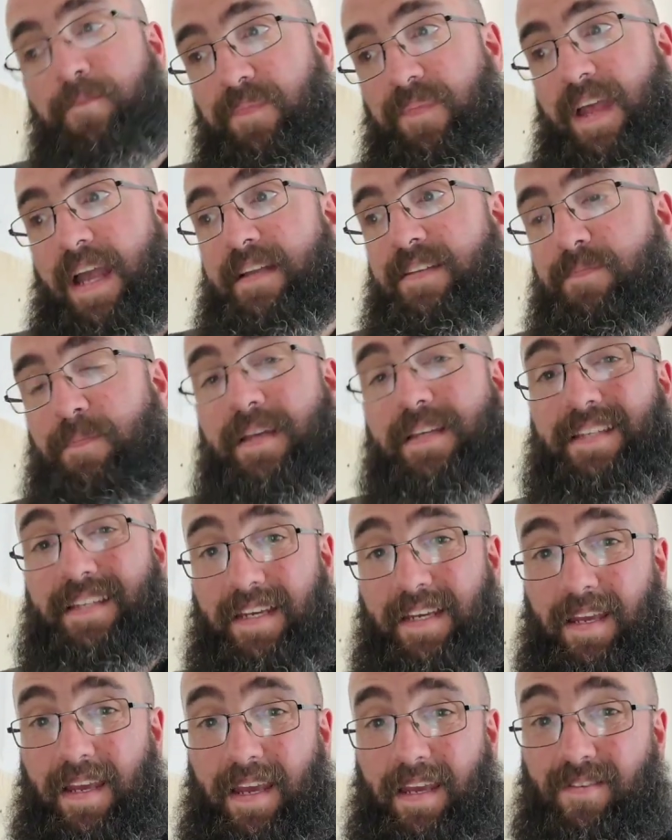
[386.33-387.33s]
that's
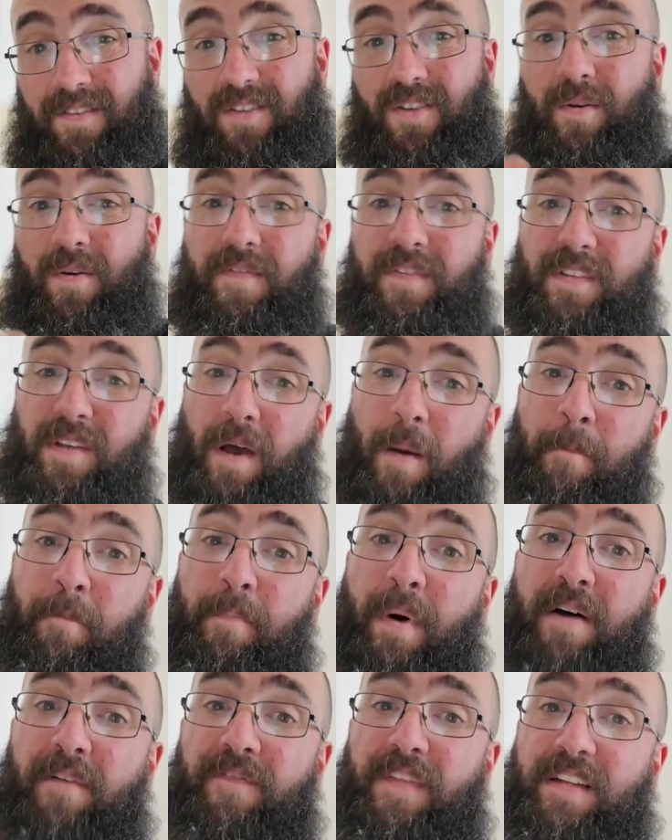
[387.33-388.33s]
basically it. So if it's
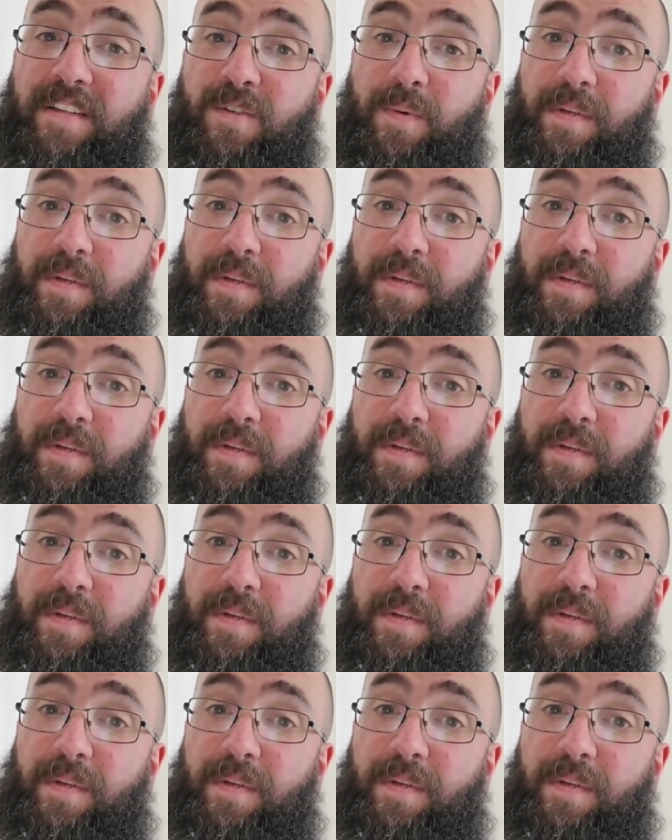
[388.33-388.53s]
above that